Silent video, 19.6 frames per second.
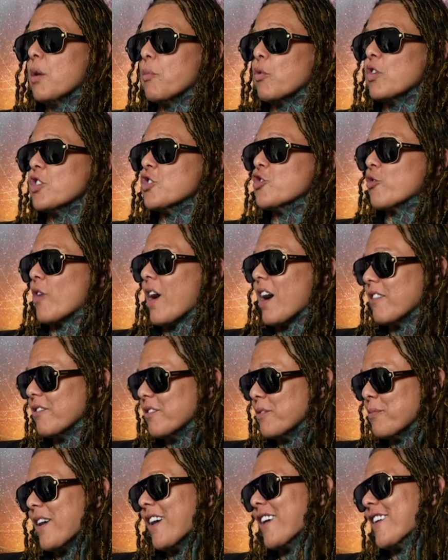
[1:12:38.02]
more drive
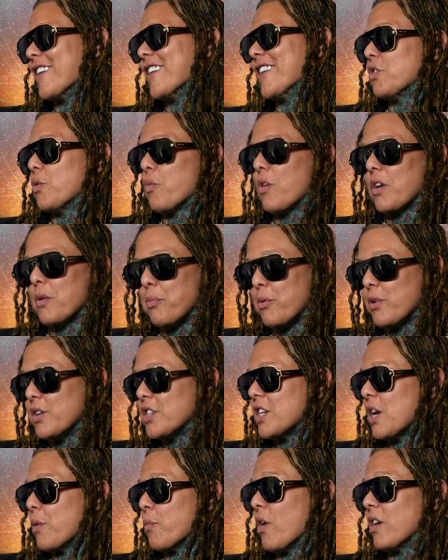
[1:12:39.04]
in my heart to want to
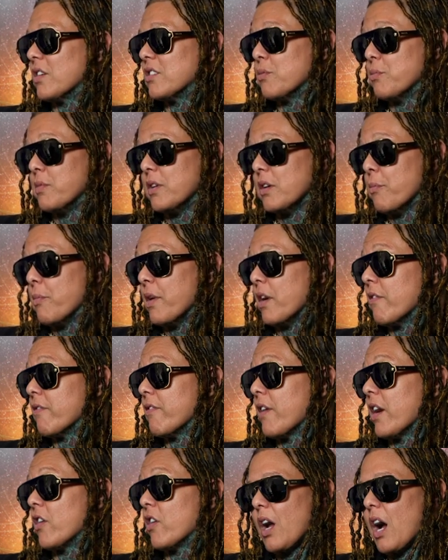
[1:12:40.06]
push and want to be a better
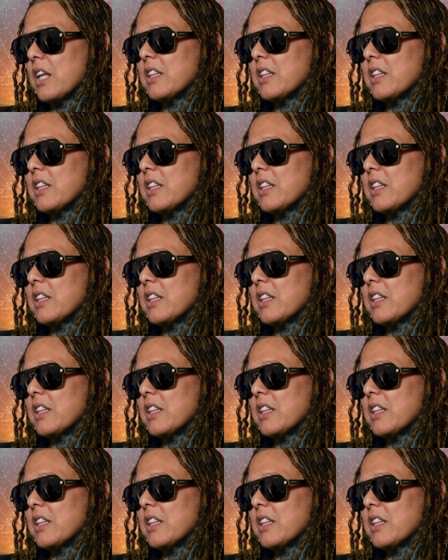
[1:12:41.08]
fighter.